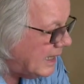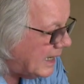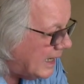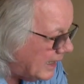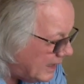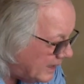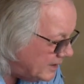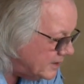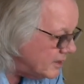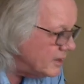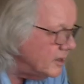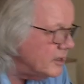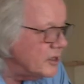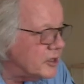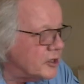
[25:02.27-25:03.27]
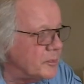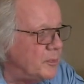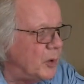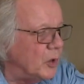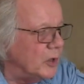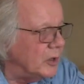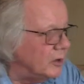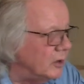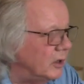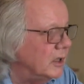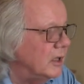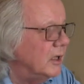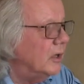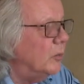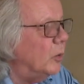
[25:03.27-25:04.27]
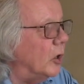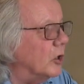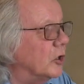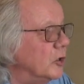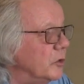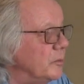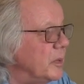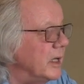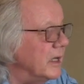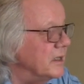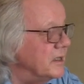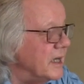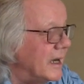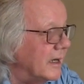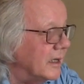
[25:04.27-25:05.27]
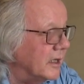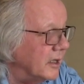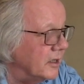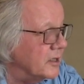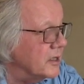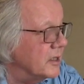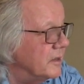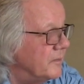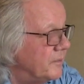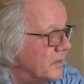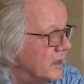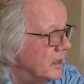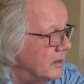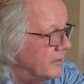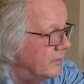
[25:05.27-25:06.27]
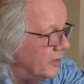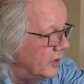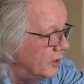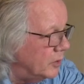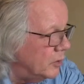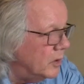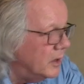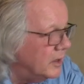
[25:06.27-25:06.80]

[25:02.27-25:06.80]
and spoil what could be a delicate view.